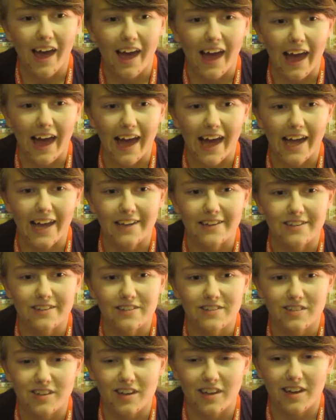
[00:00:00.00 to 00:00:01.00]

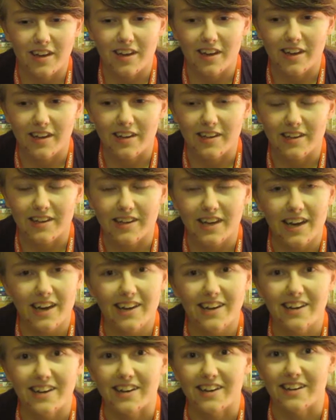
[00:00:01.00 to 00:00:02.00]
And
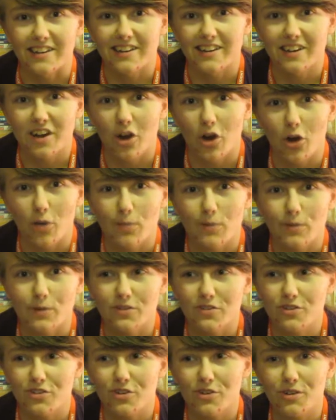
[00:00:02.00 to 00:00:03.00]
yeah, hope you
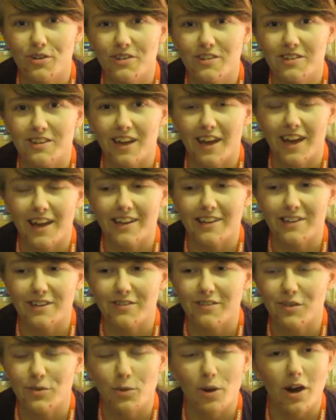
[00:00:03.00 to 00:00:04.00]
enjoyed. And
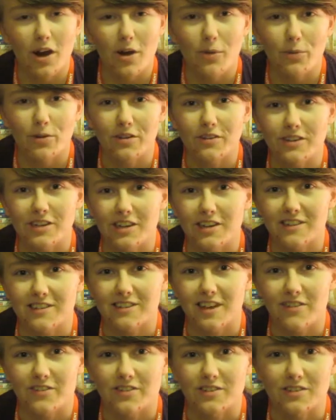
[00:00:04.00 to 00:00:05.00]
if you are one of the Year
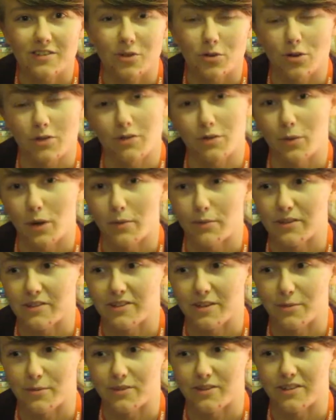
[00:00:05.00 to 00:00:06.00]
7s, or if you are
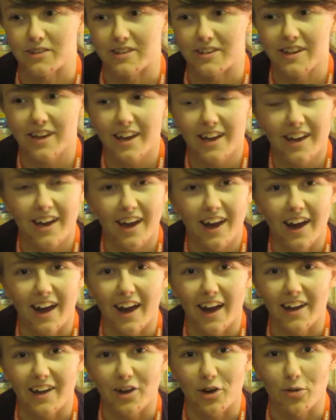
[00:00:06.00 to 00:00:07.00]
Miss Gibson,
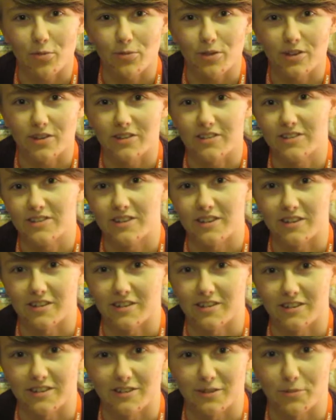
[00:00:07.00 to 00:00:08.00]
I hope that this
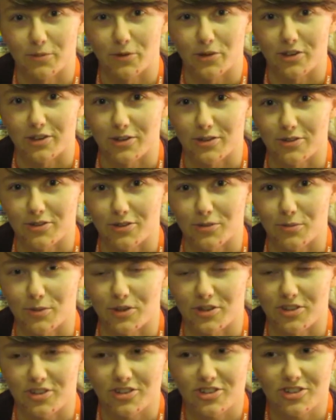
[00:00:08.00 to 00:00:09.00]
didn't disappoint you too
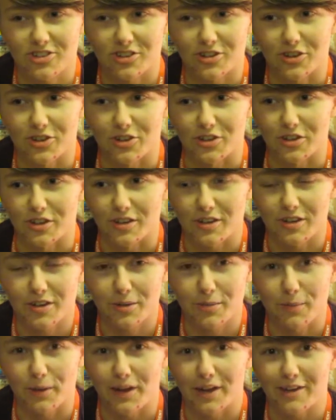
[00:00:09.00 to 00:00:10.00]
much on
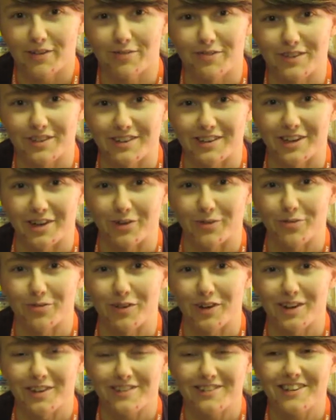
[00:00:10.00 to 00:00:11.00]
my video
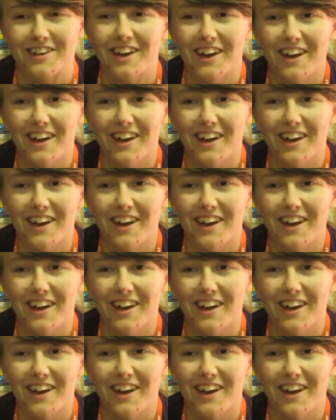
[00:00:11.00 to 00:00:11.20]
front.